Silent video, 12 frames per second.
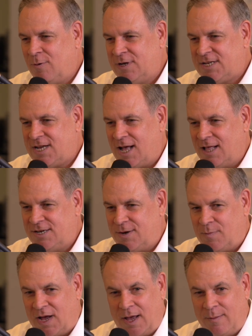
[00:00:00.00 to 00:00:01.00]
went to college at
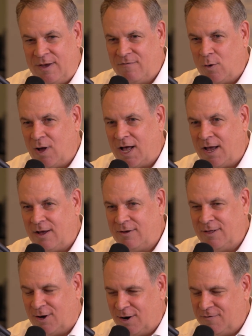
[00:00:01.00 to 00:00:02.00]
Miami of Ohio,
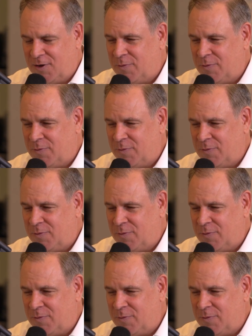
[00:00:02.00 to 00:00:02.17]
the Harvard of the